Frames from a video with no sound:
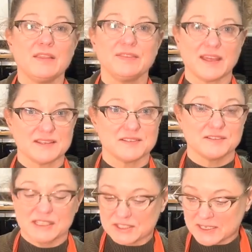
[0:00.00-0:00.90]
That is
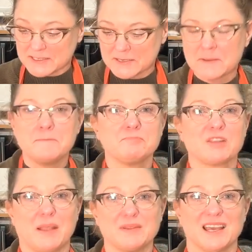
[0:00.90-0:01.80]
delicious.
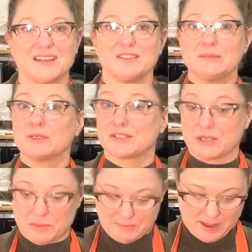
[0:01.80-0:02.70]
I'm gonna add a little more
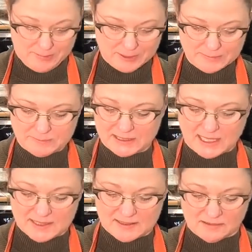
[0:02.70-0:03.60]
salt and pepper, but
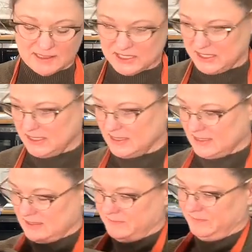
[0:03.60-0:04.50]
that is
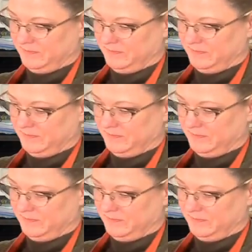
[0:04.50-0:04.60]
delicious.